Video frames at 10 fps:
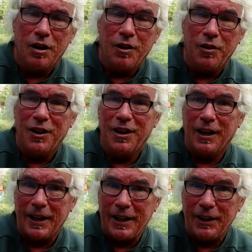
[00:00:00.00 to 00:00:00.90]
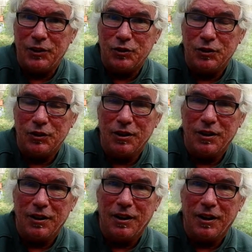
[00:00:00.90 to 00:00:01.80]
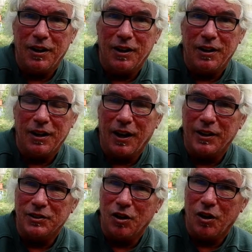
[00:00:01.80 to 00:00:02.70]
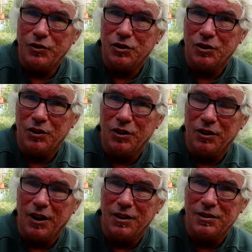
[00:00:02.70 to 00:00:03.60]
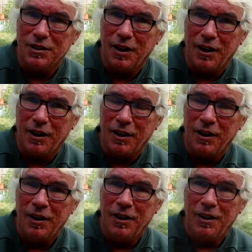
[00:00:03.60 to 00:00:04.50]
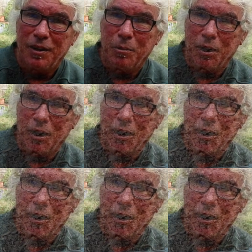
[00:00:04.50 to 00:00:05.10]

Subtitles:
And then leeks. They like soft soil, not sandy, but not